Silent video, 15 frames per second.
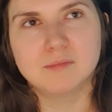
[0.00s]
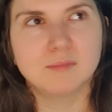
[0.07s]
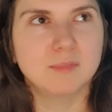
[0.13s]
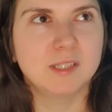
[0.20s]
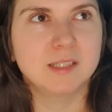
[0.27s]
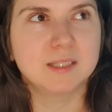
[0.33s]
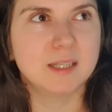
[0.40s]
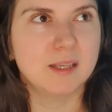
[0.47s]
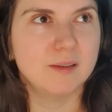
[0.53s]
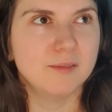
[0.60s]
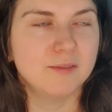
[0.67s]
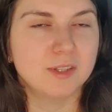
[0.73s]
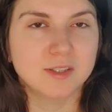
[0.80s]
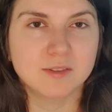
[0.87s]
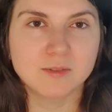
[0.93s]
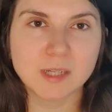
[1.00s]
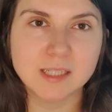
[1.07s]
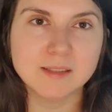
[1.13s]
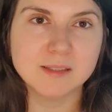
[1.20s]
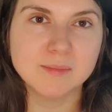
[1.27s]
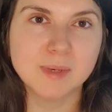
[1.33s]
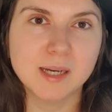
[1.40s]
let's say,
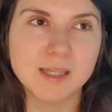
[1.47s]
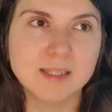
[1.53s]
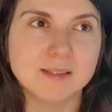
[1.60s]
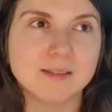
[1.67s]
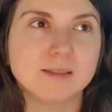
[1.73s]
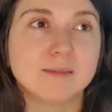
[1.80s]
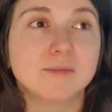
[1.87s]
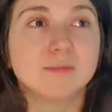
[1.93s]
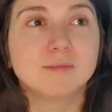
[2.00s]
frustrated by it.